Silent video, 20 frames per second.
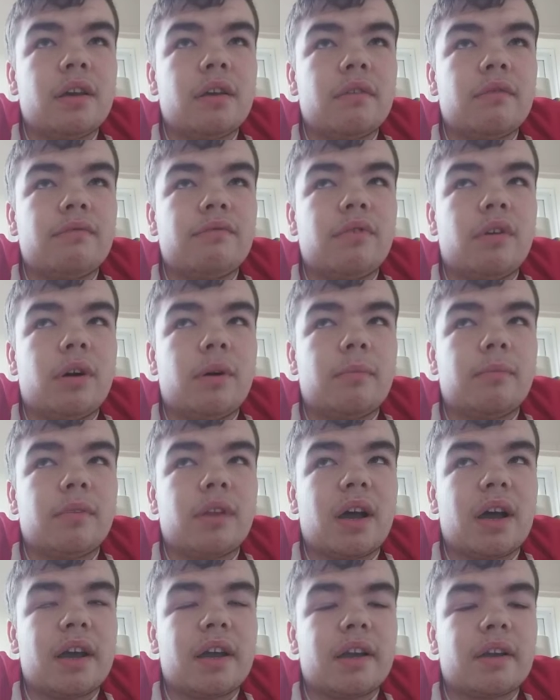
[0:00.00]

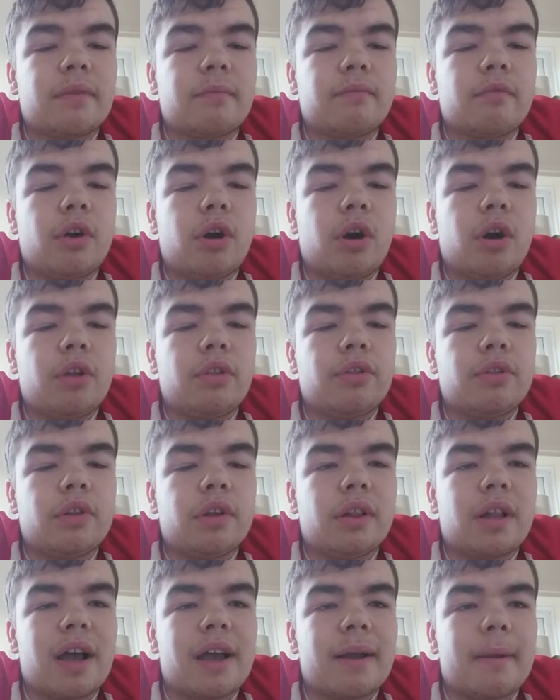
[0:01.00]
from on
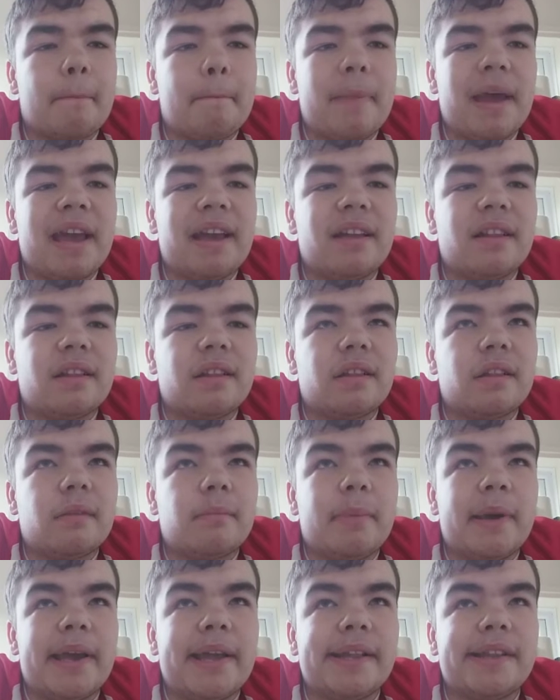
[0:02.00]
the
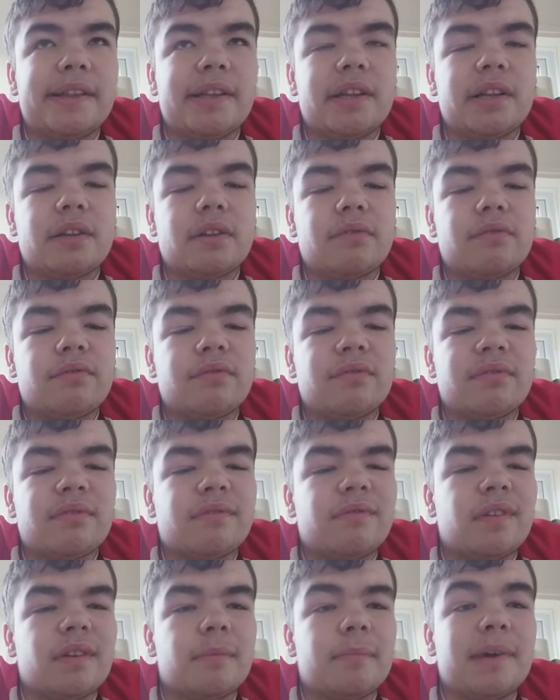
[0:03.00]
pits and
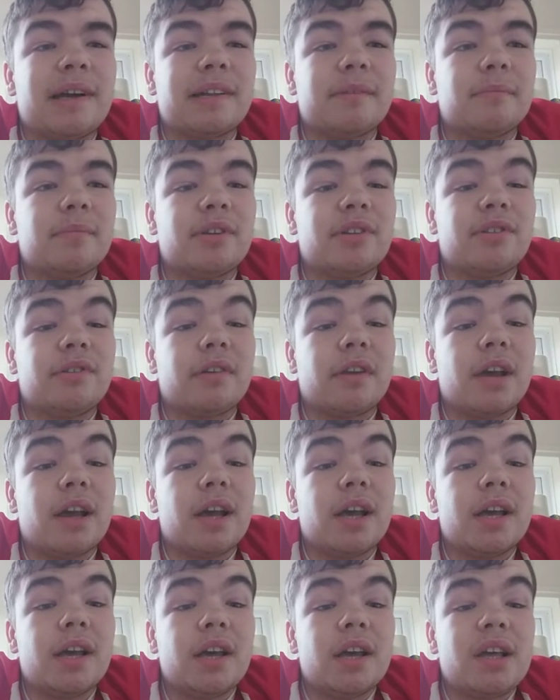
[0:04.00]
for the management.
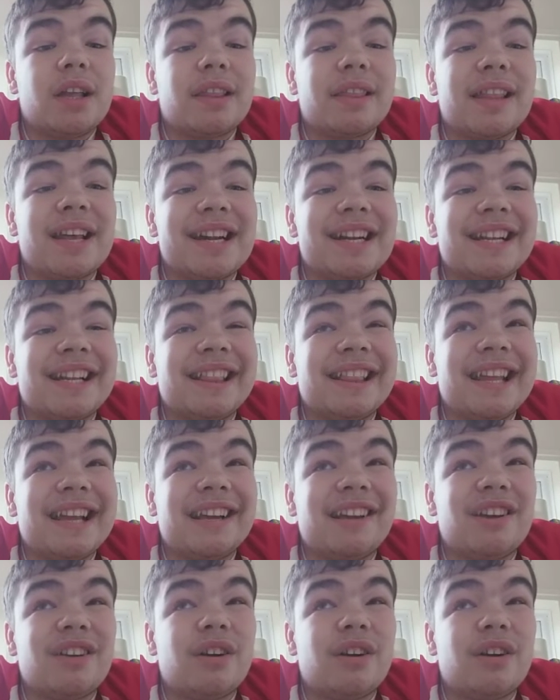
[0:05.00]
Then Lincoln